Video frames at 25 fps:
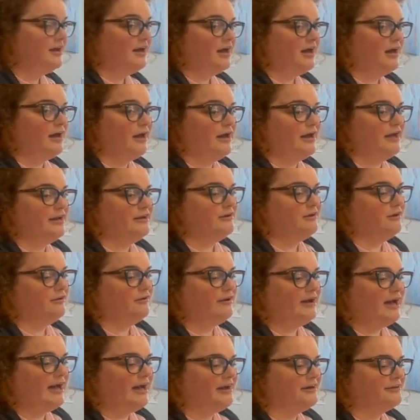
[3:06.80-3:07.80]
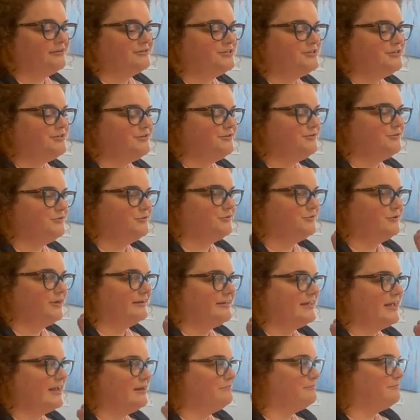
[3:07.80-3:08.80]
I know how to
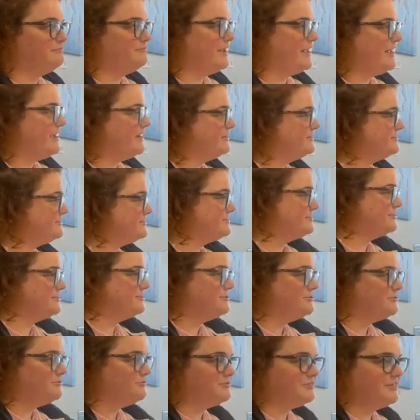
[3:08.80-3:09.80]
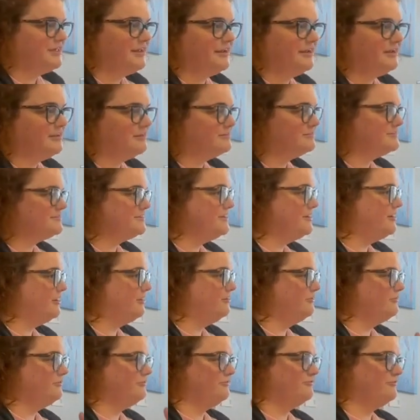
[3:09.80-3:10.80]
get bands to do things,
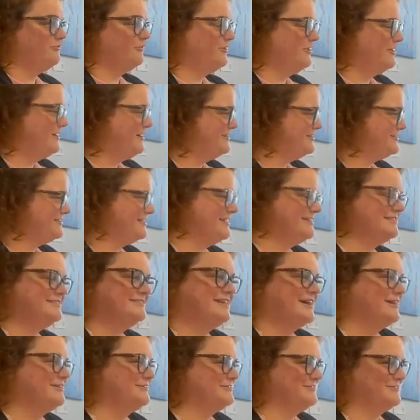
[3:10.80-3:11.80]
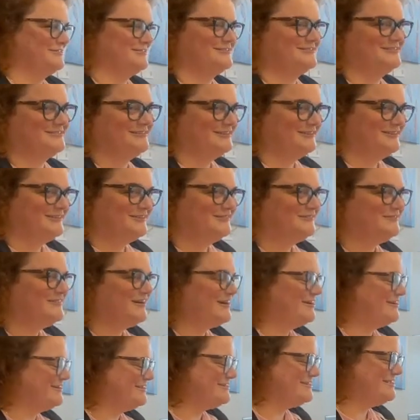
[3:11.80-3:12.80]
for us. That sounds
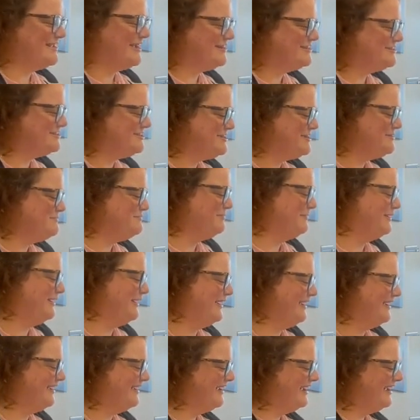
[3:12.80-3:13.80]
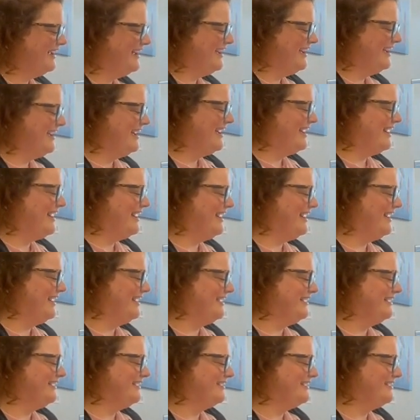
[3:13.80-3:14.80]
very sketchy, but
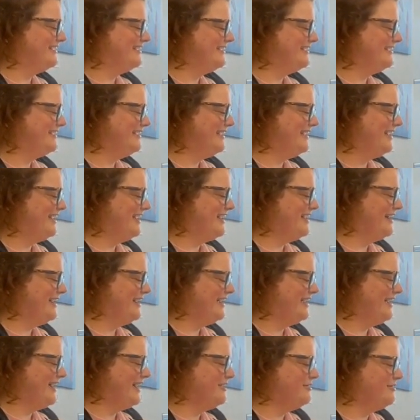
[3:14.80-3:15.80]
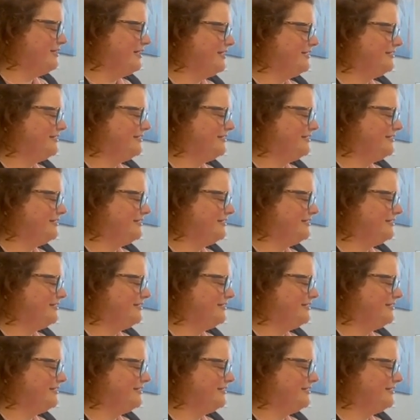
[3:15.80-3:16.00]
and I know how